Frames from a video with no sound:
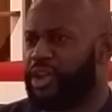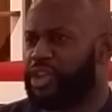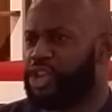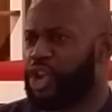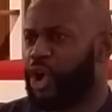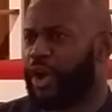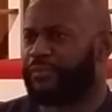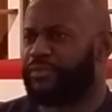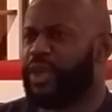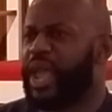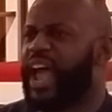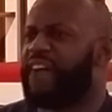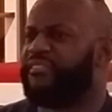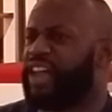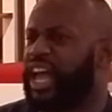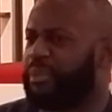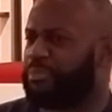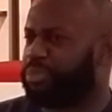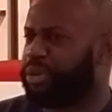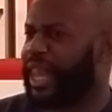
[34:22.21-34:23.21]
you have
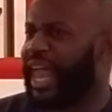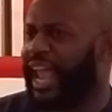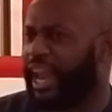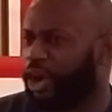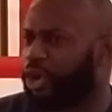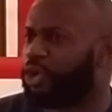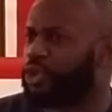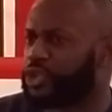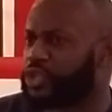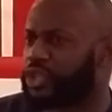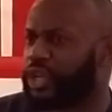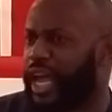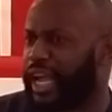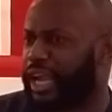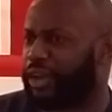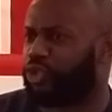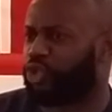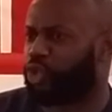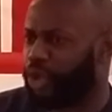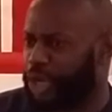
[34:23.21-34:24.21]
like planners,
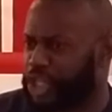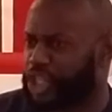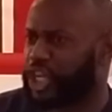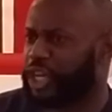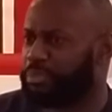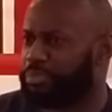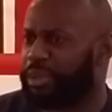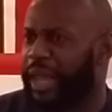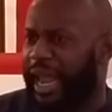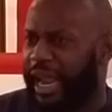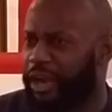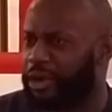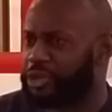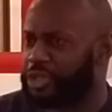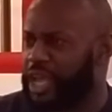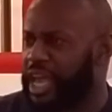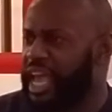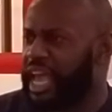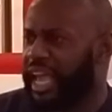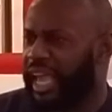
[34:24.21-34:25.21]
like Christian planners,